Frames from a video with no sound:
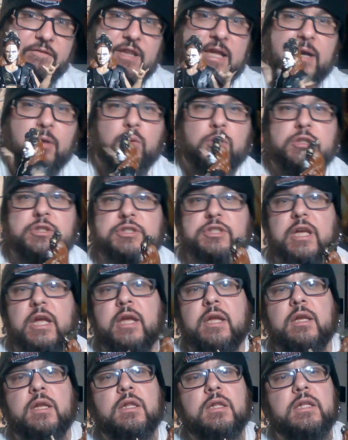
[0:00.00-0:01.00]
flowers
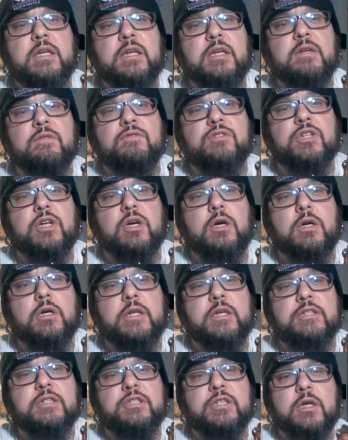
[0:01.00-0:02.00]
and leaves
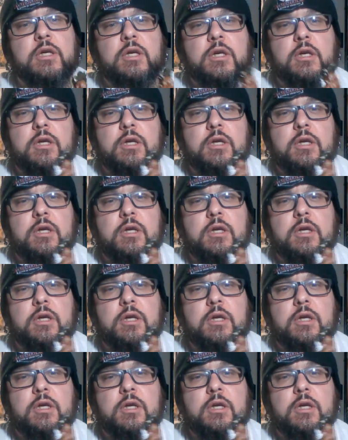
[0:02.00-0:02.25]
on it.